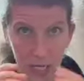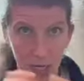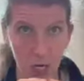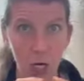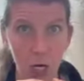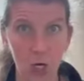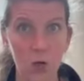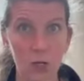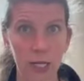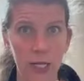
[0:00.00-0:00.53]

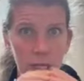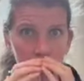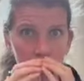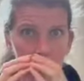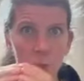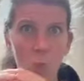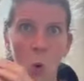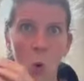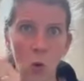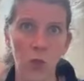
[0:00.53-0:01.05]
including the
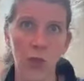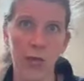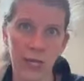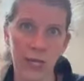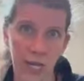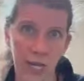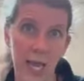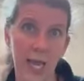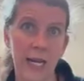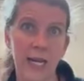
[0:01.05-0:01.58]
more
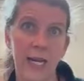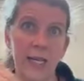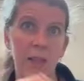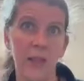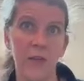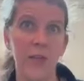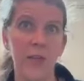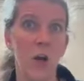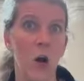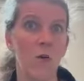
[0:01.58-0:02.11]
than canine
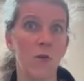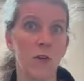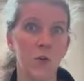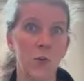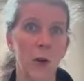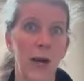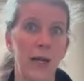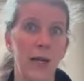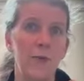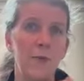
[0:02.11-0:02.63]
that they are as
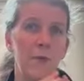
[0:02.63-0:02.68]
well.